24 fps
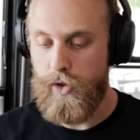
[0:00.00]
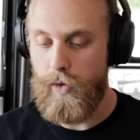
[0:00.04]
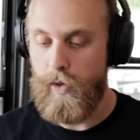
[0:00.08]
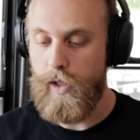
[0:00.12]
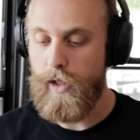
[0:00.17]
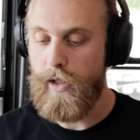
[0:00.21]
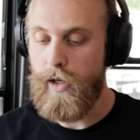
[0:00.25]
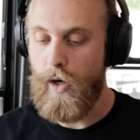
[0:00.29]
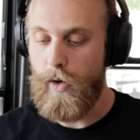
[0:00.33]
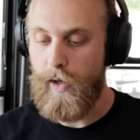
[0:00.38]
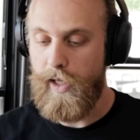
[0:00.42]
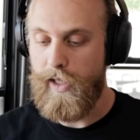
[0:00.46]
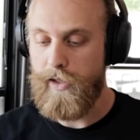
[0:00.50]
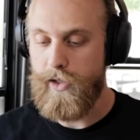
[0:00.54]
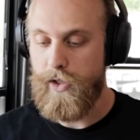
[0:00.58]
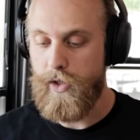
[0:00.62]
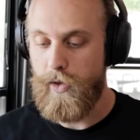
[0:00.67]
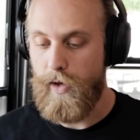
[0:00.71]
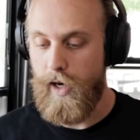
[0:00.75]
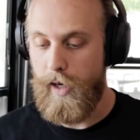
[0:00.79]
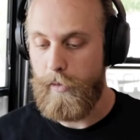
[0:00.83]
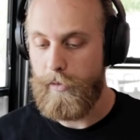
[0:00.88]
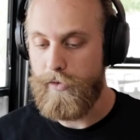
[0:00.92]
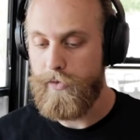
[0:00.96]
You can go to
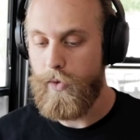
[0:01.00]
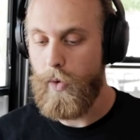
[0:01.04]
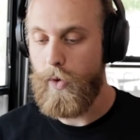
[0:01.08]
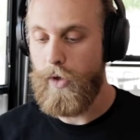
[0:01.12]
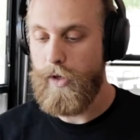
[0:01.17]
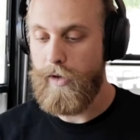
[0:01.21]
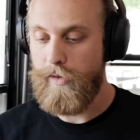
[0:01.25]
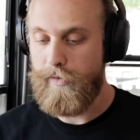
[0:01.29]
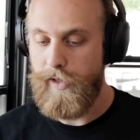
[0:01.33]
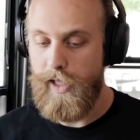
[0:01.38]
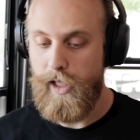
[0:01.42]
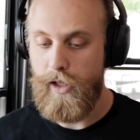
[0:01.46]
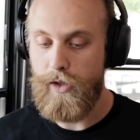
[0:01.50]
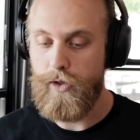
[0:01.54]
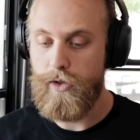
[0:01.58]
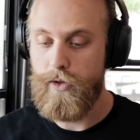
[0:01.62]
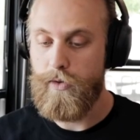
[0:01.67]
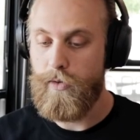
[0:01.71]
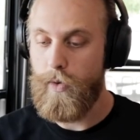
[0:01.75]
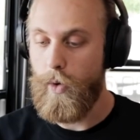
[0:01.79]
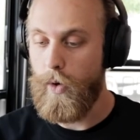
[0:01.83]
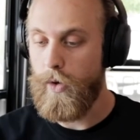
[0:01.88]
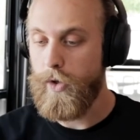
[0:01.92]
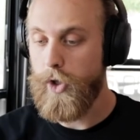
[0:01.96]
Instagram for your videos,
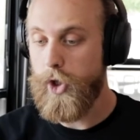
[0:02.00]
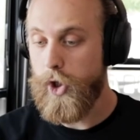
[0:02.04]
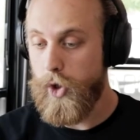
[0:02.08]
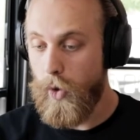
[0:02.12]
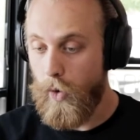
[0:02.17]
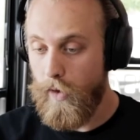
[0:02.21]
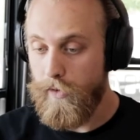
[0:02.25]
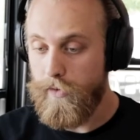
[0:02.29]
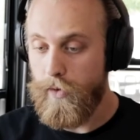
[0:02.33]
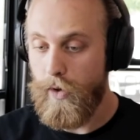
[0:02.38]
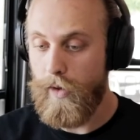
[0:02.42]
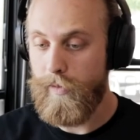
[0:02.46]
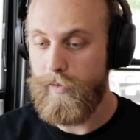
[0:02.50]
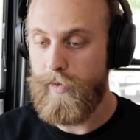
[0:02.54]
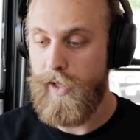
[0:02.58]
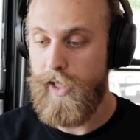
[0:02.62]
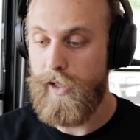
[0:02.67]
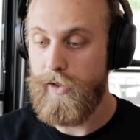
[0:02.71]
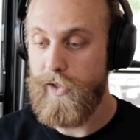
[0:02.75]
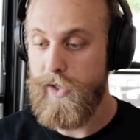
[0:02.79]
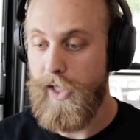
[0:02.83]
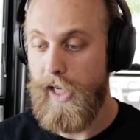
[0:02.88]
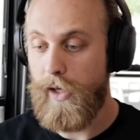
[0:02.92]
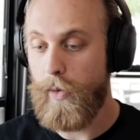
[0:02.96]
for short form
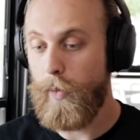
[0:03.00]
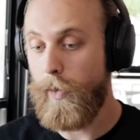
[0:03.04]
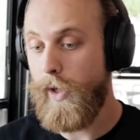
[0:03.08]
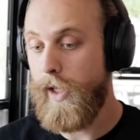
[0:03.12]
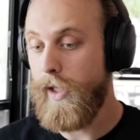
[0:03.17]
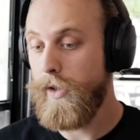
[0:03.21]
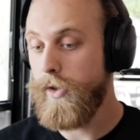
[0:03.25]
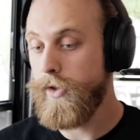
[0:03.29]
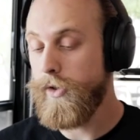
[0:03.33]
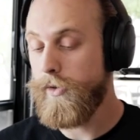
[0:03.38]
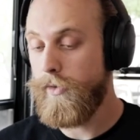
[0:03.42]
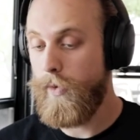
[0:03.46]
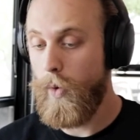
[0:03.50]
videos like Reels,